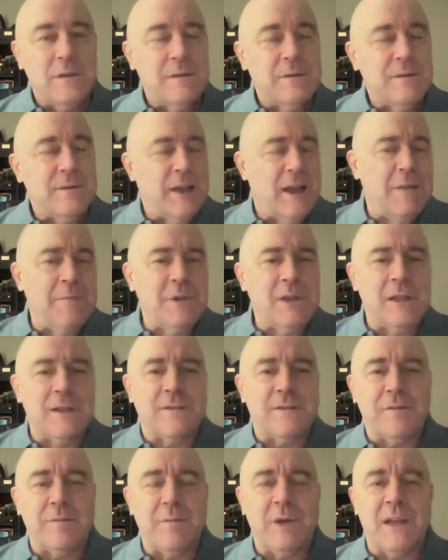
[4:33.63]
10
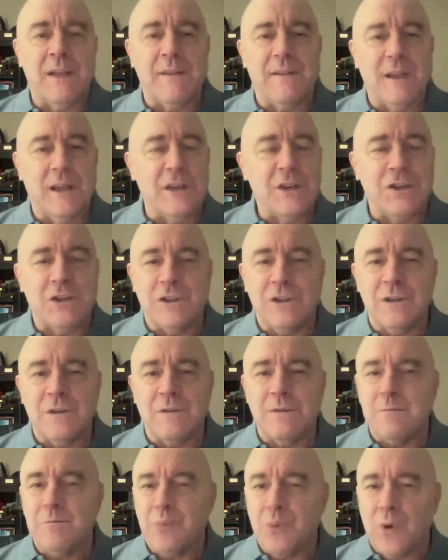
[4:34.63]
minutes of
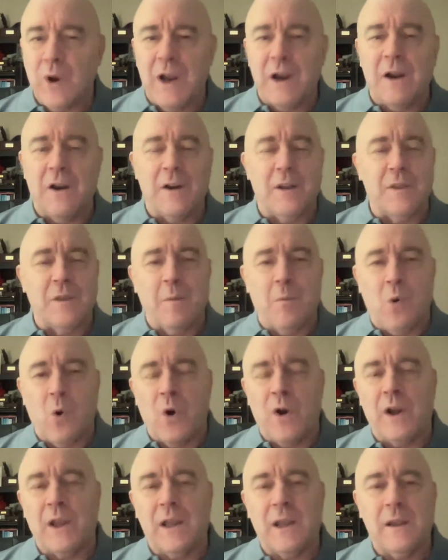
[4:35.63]
meditation, prayer in the
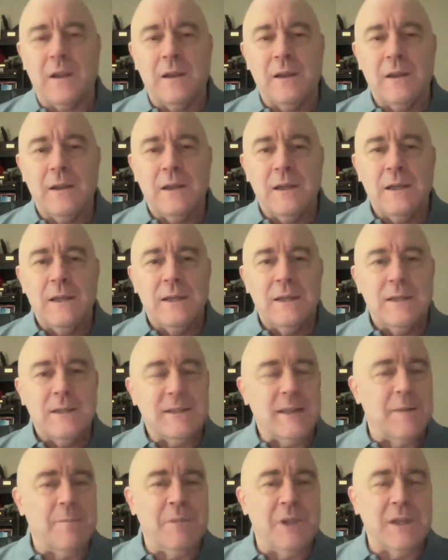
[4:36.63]
morning,
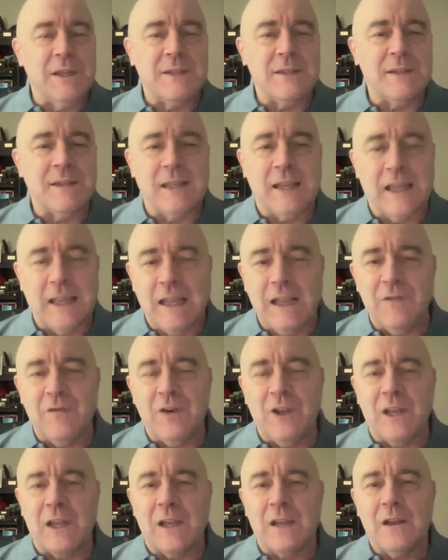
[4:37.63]
10 minutes in the
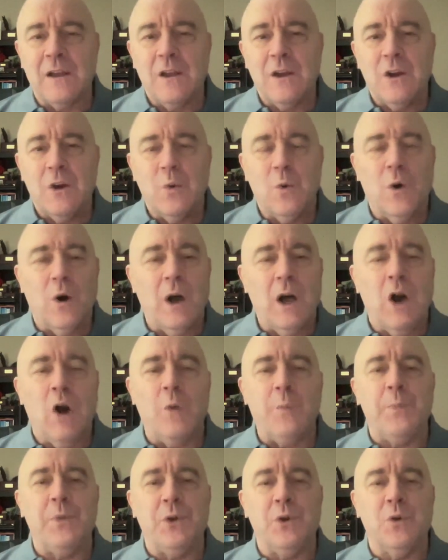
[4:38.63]
evening will
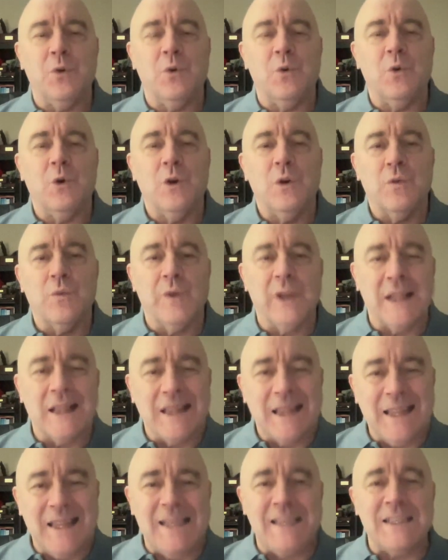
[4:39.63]
help you
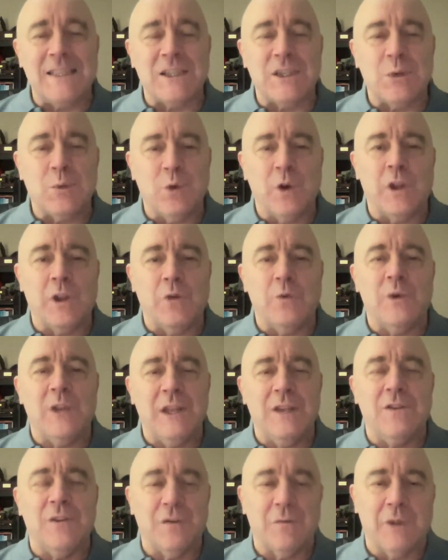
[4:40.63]
release what you
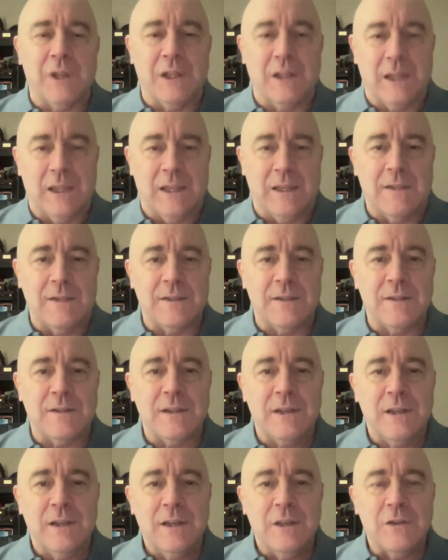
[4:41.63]
need to release
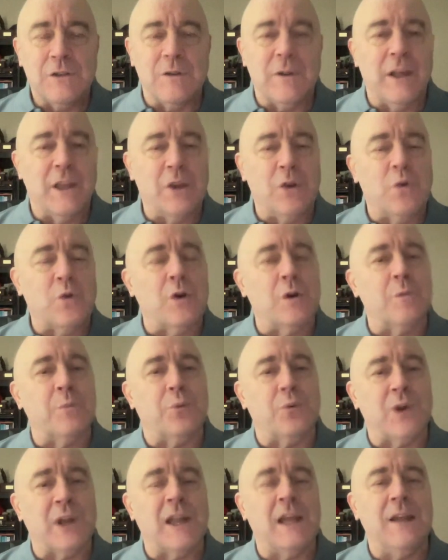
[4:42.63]
so that you could
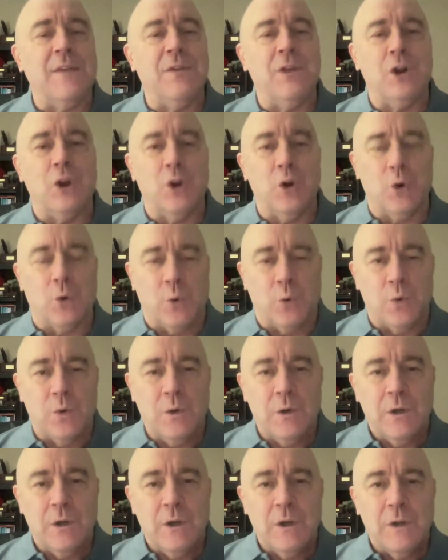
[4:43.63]
bring in the new,
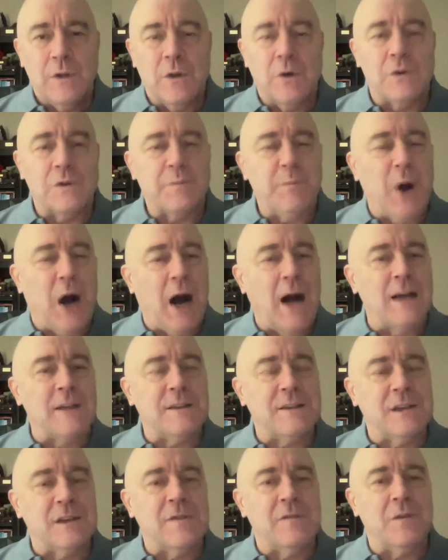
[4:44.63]
those
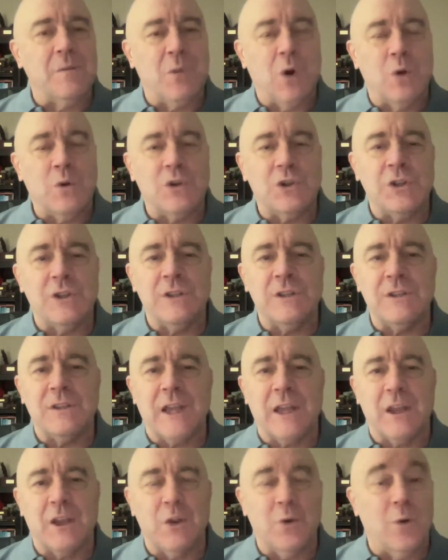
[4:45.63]
positive emotions
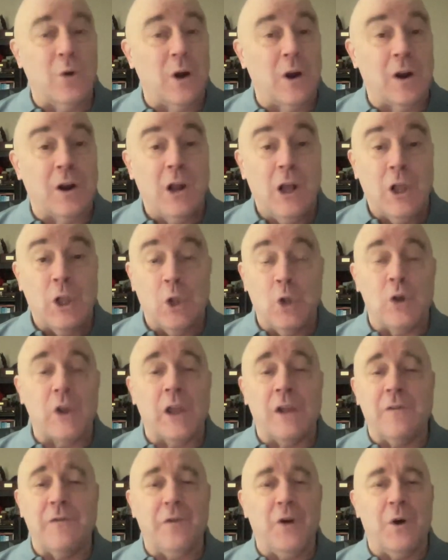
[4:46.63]
that you are
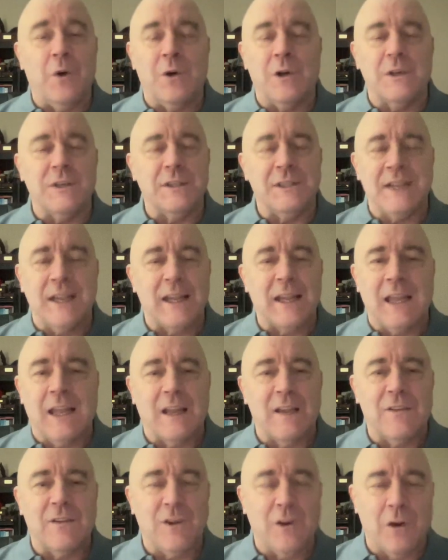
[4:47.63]
looking forward to taking
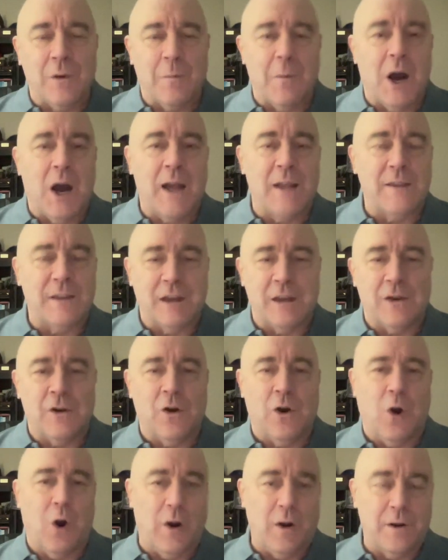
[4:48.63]
into your mind and your
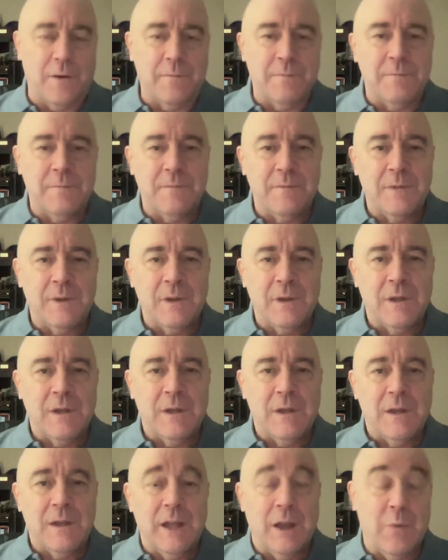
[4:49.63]
heart.
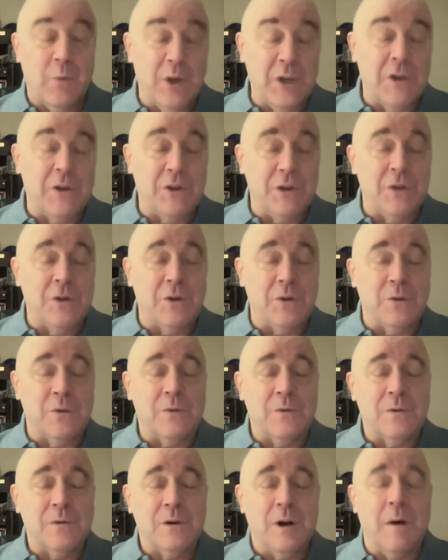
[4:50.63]
And when you do,
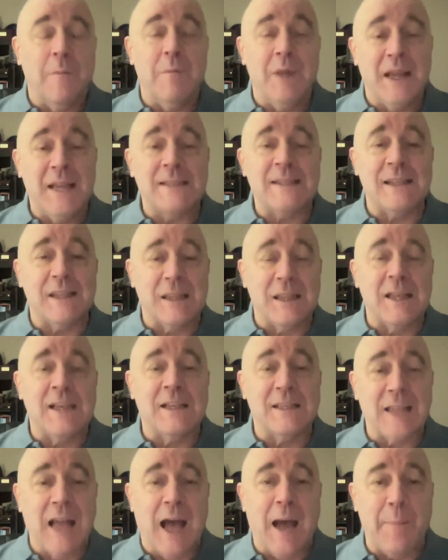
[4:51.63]
amazing
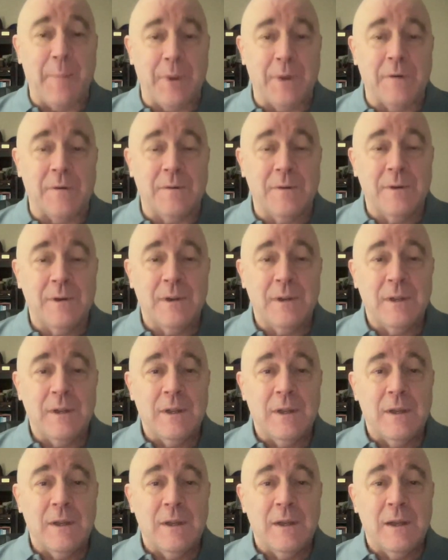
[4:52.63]
things happen.
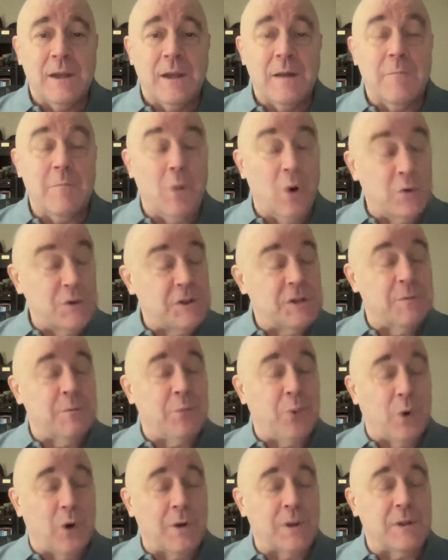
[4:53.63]
Most
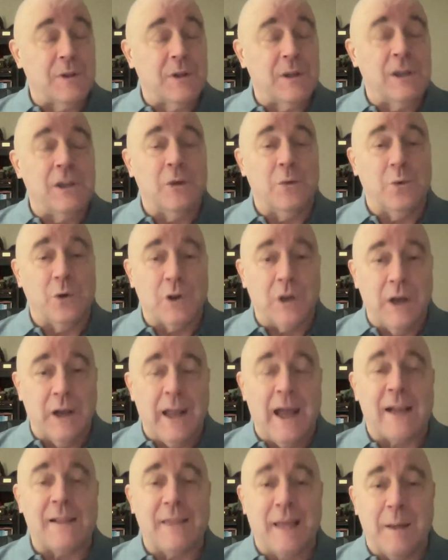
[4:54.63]
importantly, you will
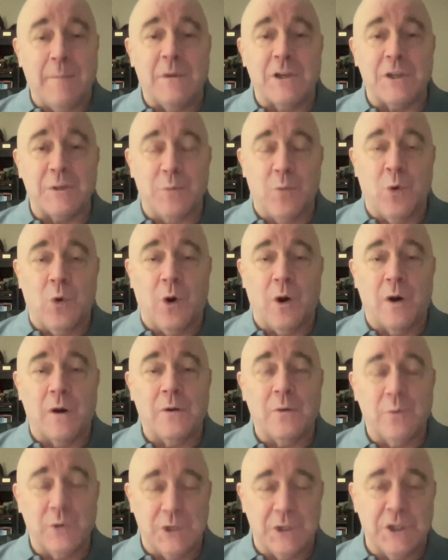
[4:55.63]
connect that much more
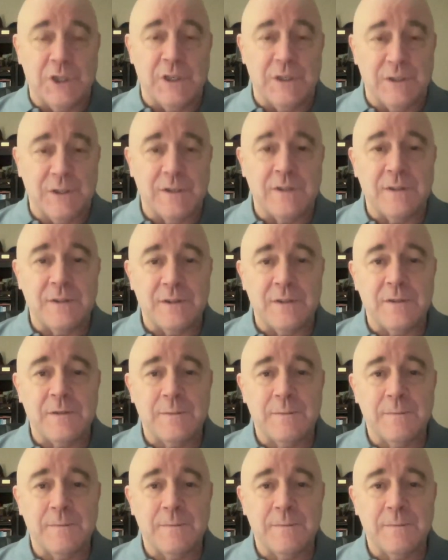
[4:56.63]
with Jesus.